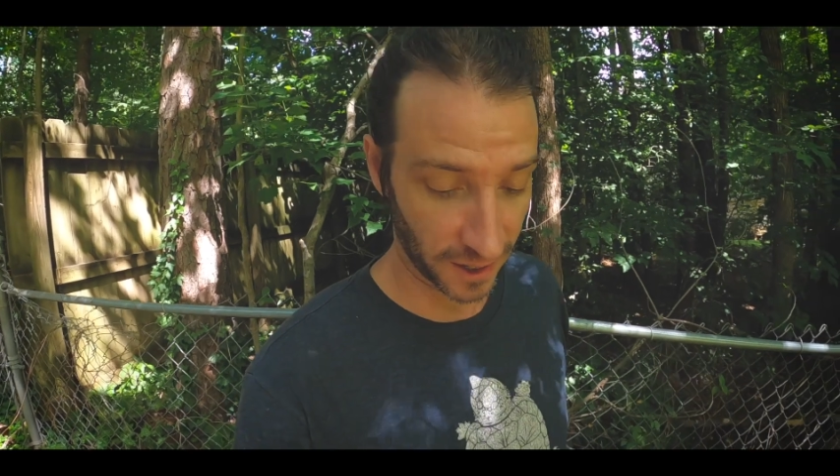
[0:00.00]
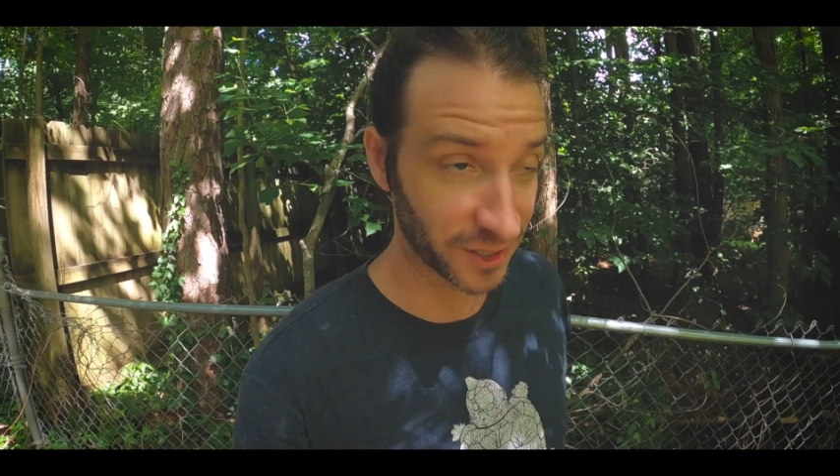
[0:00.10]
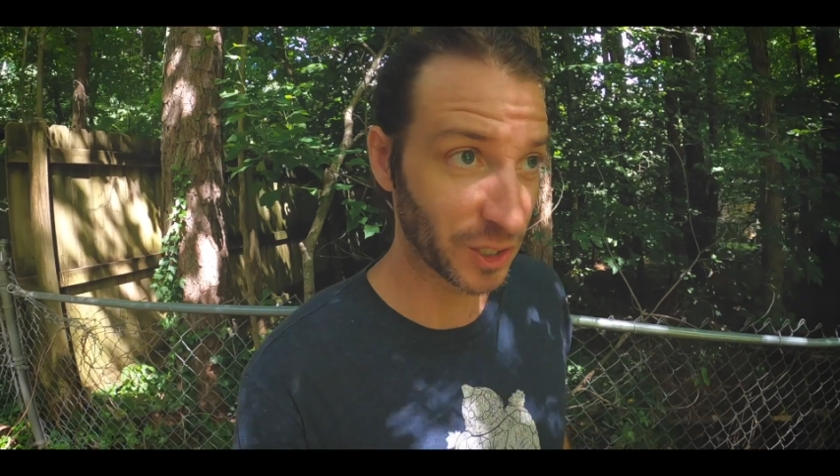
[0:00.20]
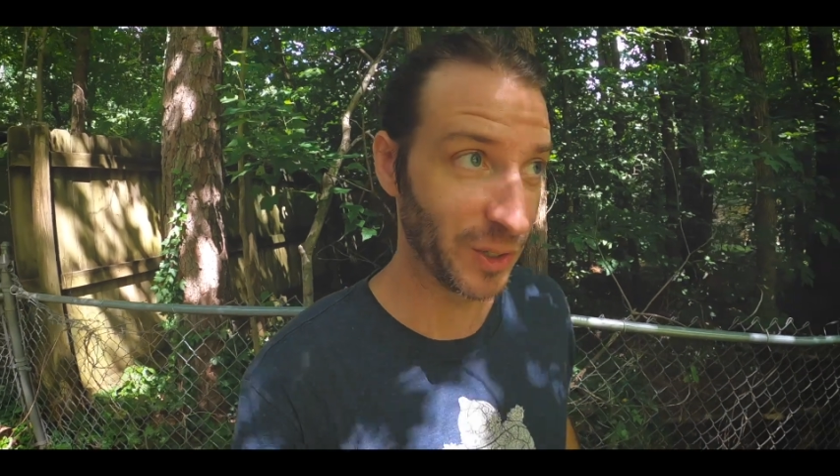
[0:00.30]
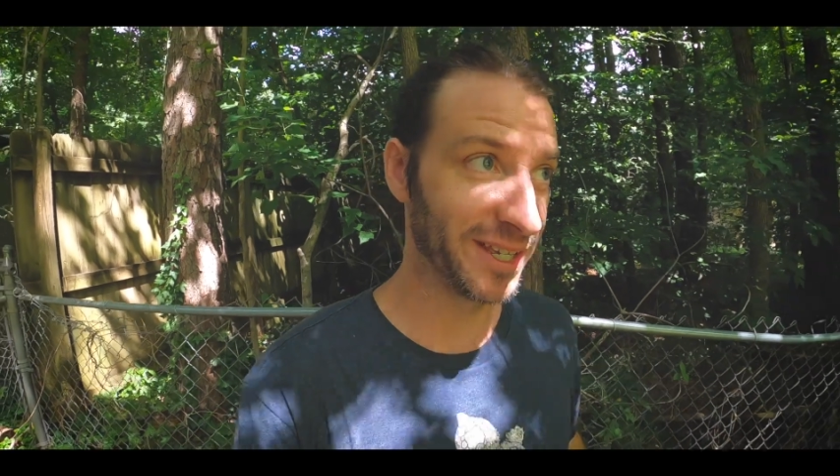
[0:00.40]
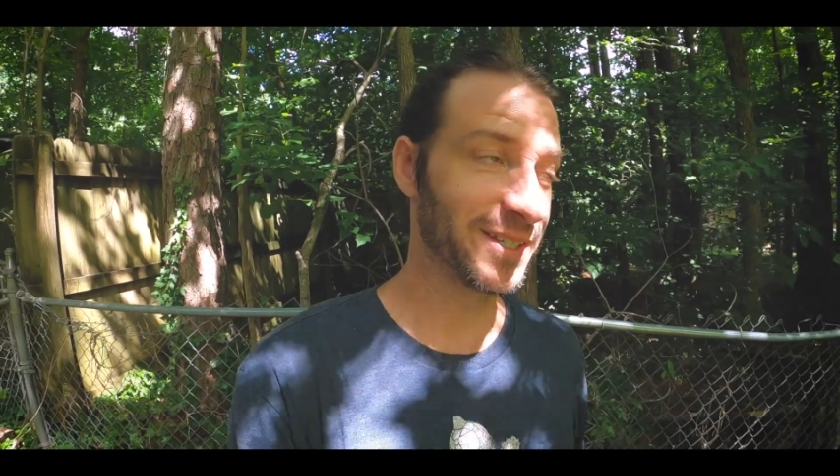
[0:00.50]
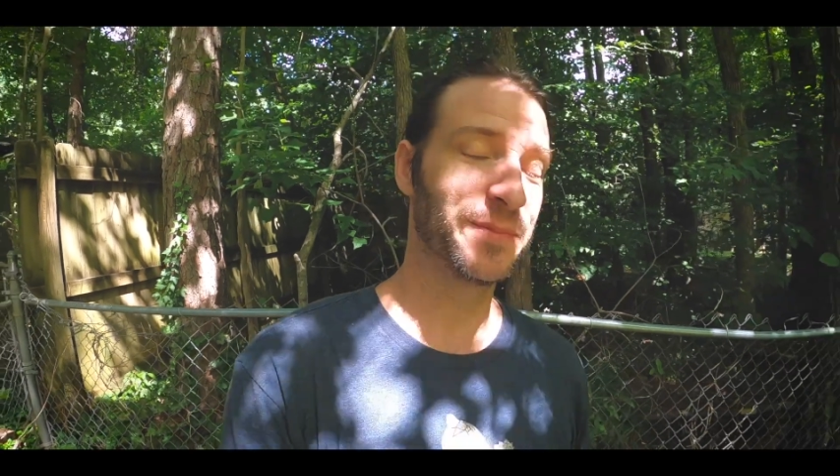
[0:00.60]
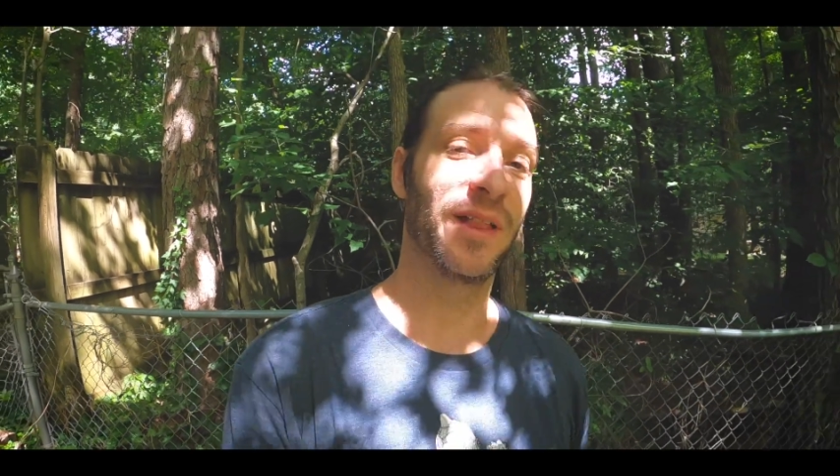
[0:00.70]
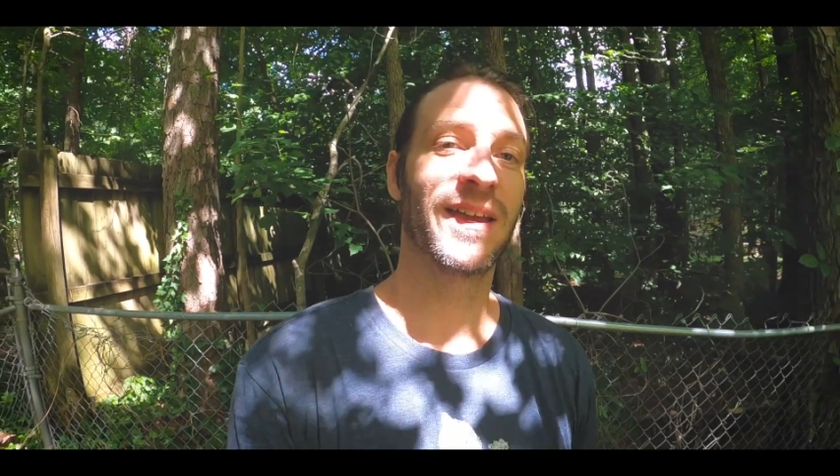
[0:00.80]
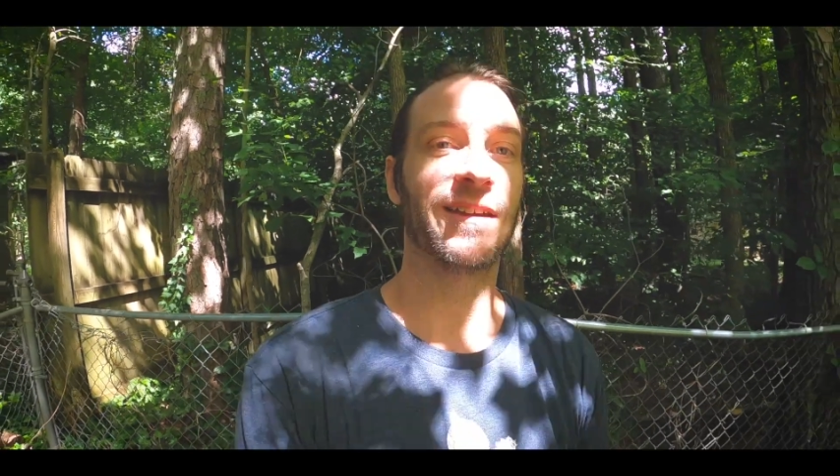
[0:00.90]
right, so
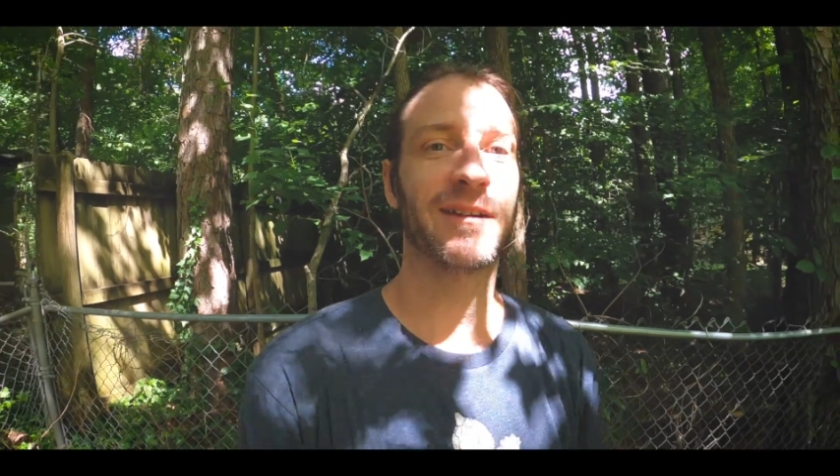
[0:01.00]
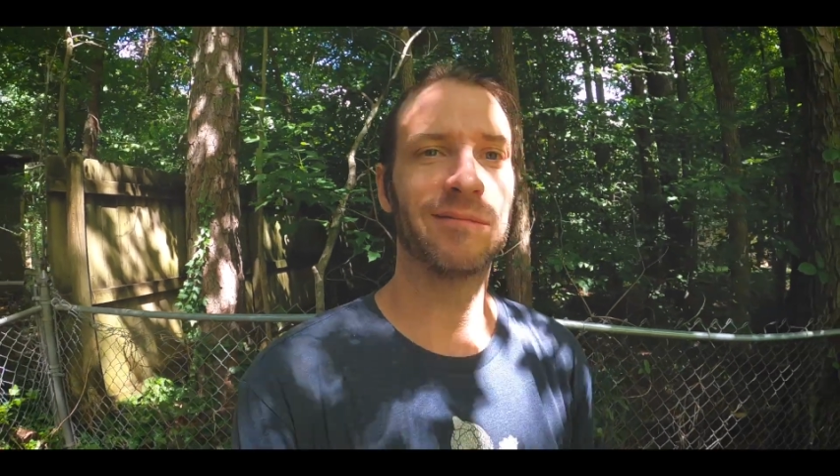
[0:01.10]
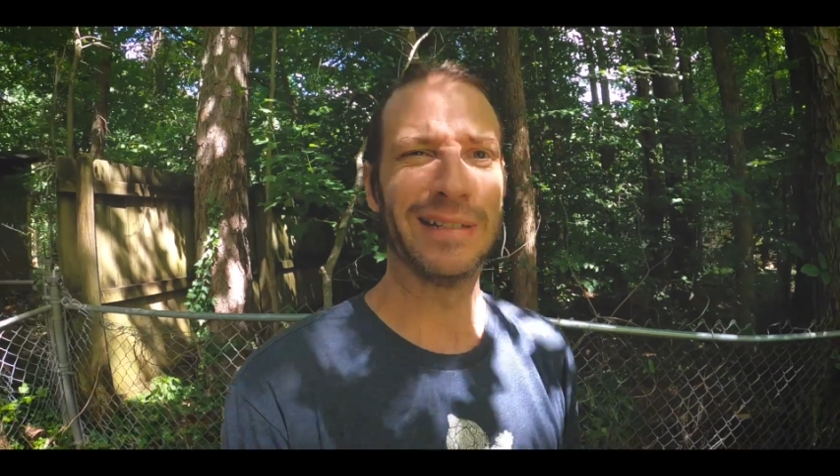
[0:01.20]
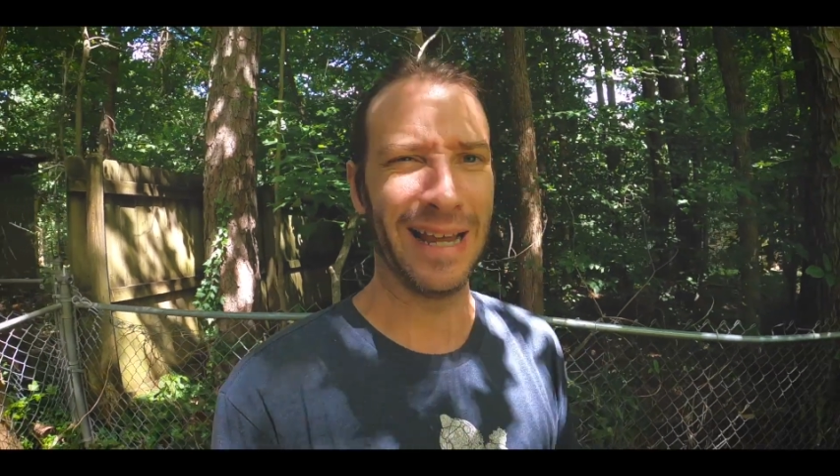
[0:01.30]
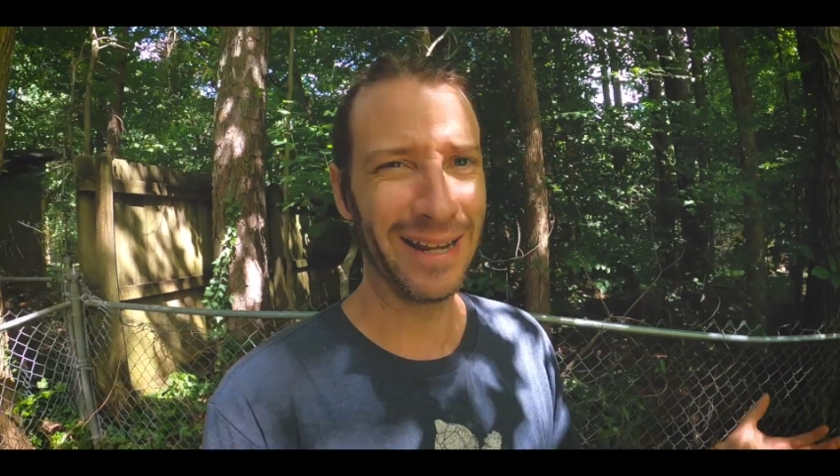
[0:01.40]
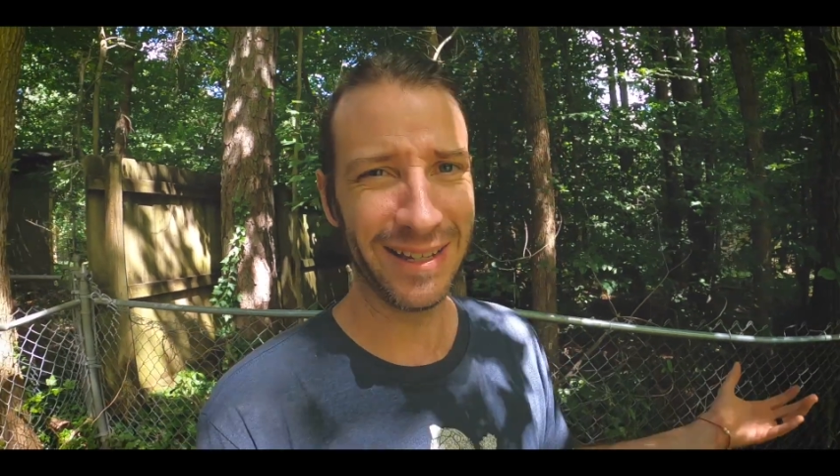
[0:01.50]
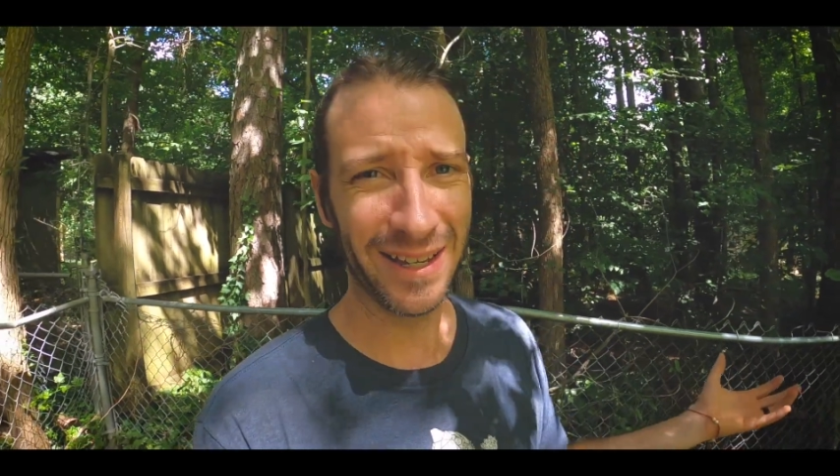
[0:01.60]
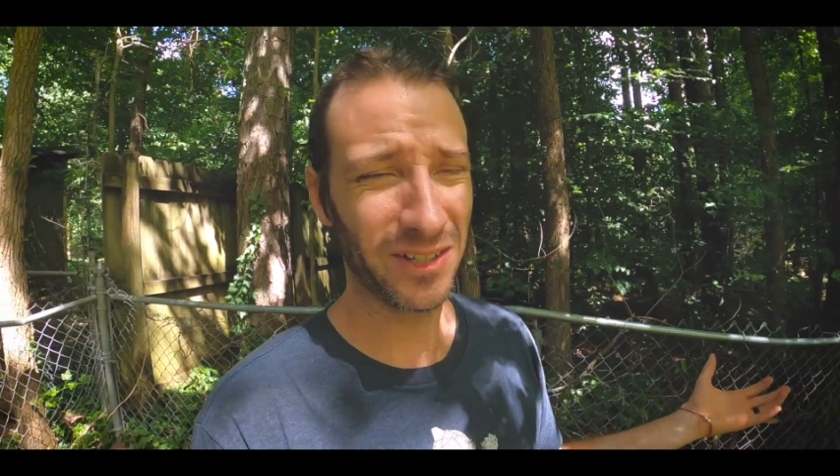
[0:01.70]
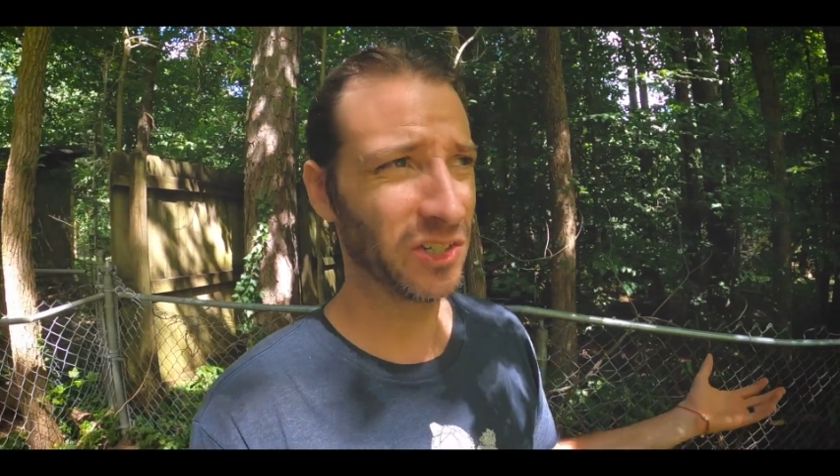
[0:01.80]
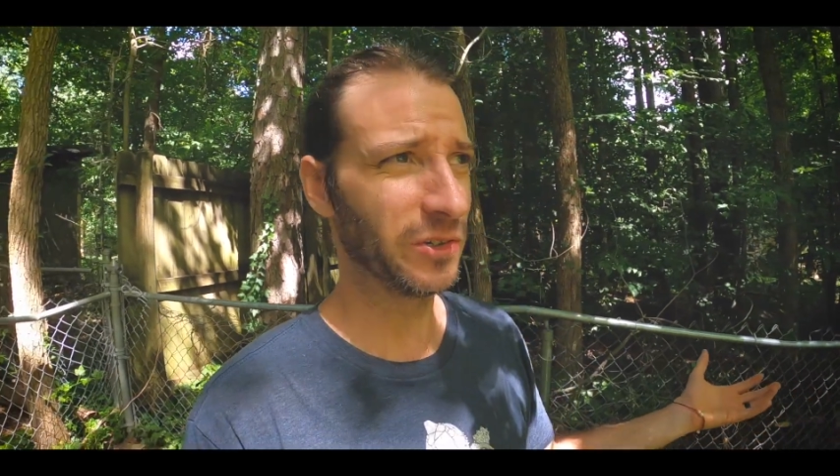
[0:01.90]
it's like
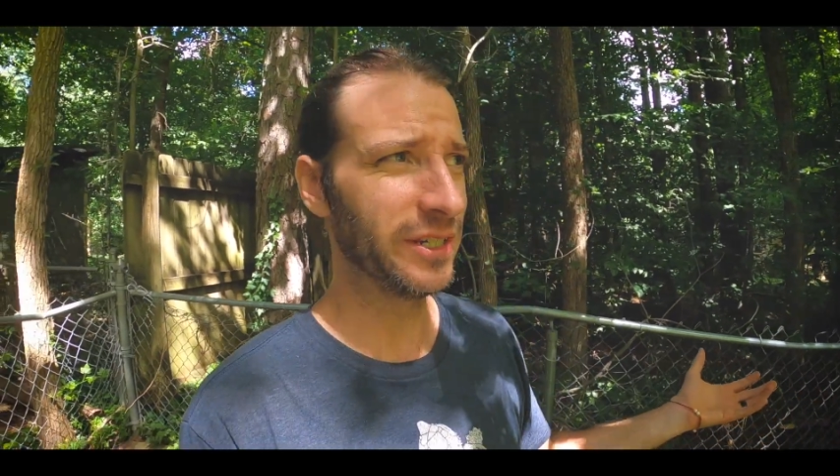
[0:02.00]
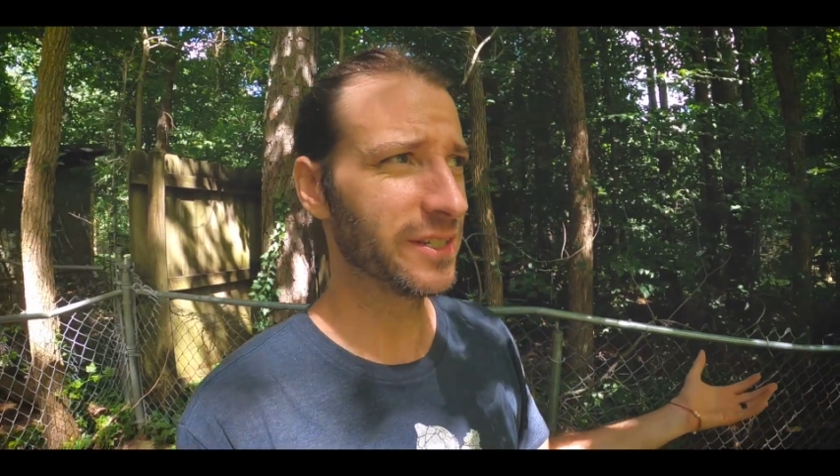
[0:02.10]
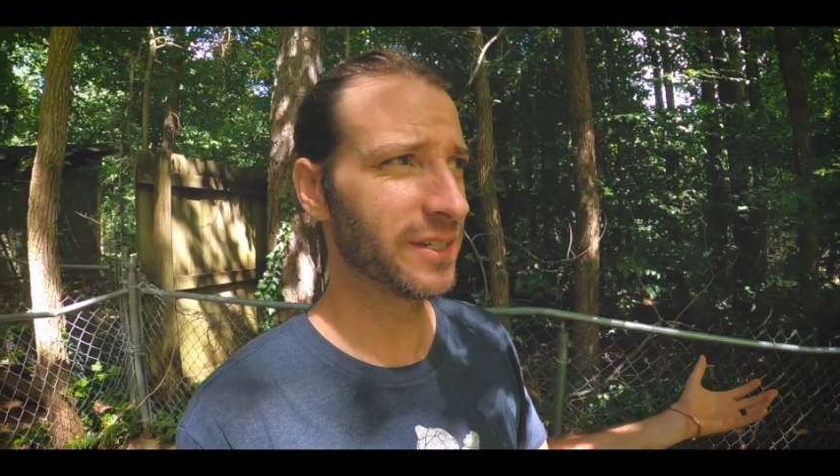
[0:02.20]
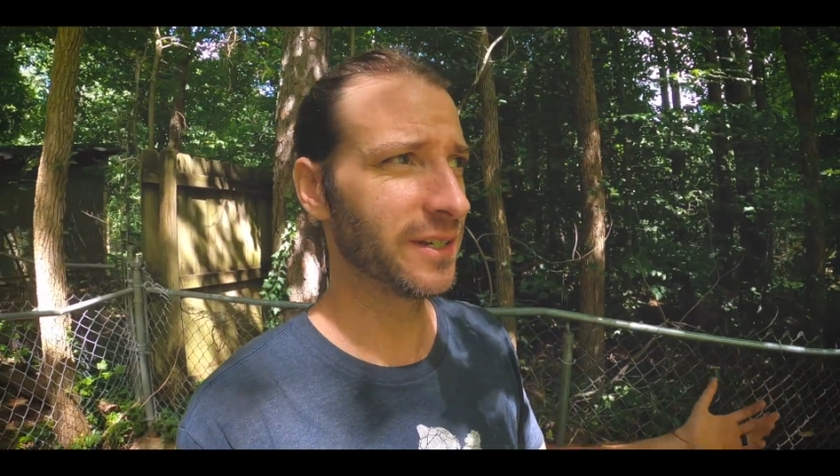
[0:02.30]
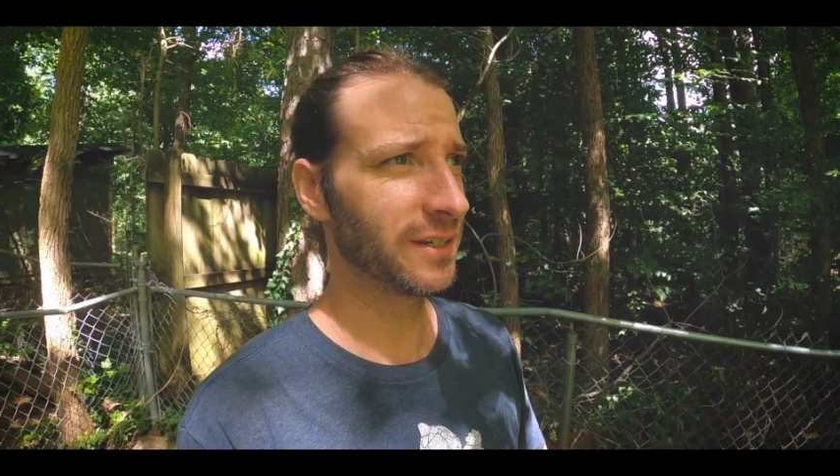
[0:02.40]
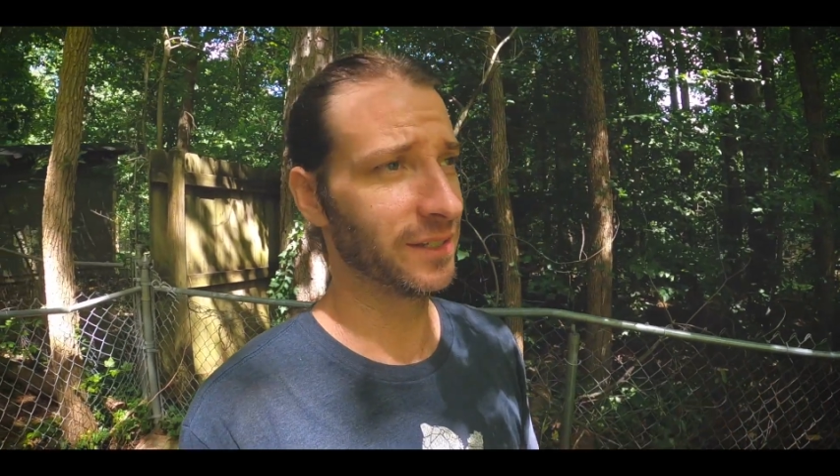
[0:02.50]
98 degrees today.